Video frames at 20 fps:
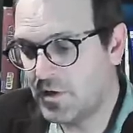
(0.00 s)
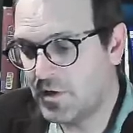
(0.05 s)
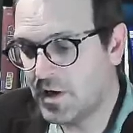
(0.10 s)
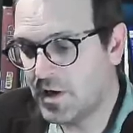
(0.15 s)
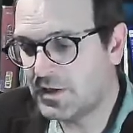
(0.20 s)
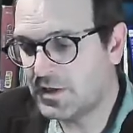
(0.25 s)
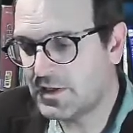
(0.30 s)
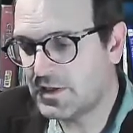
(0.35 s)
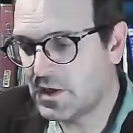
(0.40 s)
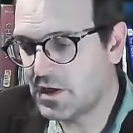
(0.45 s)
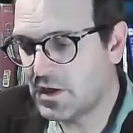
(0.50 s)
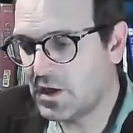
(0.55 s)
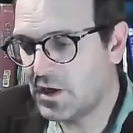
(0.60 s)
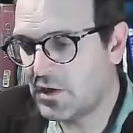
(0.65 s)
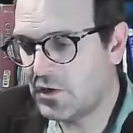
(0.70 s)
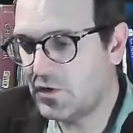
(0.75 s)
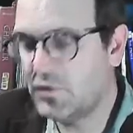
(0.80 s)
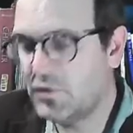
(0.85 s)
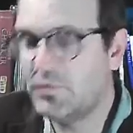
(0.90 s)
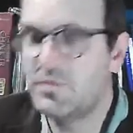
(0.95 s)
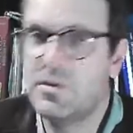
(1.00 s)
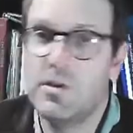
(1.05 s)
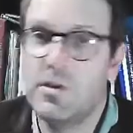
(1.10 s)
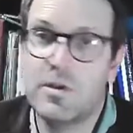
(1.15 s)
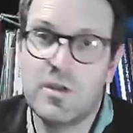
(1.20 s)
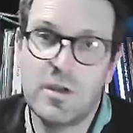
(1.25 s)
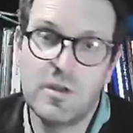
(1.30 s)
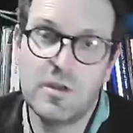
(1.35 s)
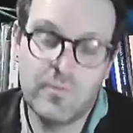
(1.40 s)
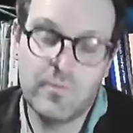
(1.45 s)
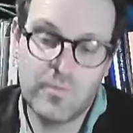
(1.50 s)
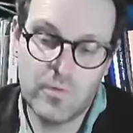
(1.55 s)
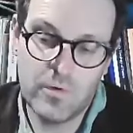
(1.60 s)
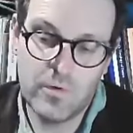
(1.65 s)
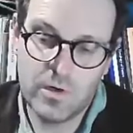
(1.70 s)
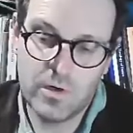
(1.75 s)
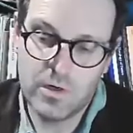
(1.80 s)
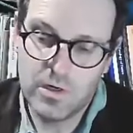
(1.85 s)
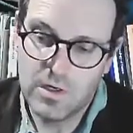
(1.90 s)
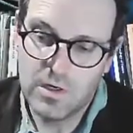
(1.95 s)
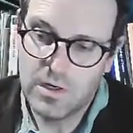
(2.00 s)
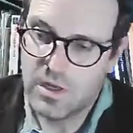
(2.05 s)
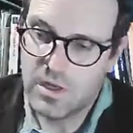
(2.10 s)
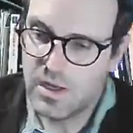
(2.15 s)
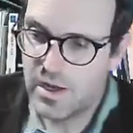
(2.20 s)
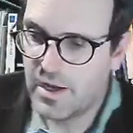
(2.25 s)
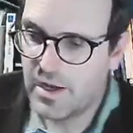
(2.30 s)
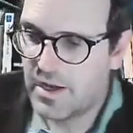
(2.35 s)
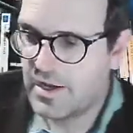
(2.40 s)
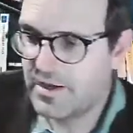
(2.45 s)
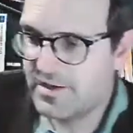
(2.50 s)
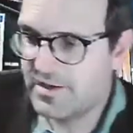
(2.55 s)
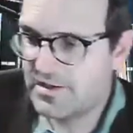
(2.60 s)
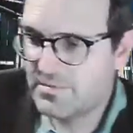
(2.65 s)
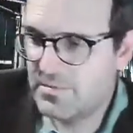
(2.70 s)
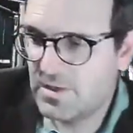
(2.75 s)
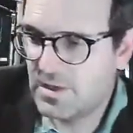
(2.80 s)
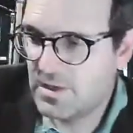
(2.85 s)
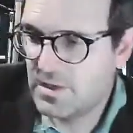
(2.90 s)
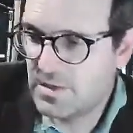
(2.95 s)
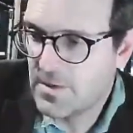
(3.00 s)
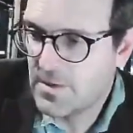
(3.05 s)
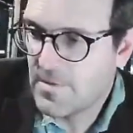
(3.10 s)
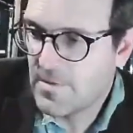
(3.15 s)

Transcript: Nausicaa, who's looking for a husband.